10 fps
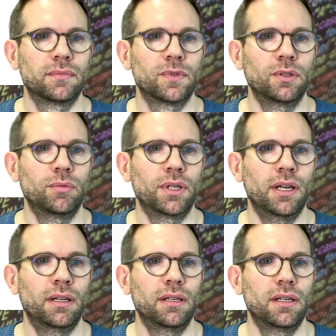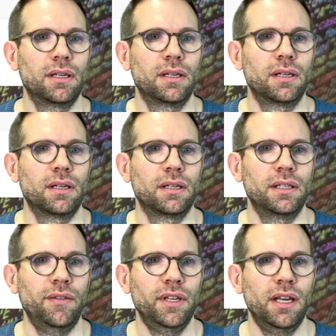So we can
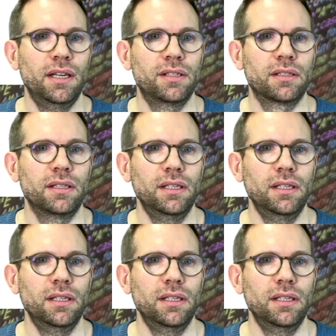navigate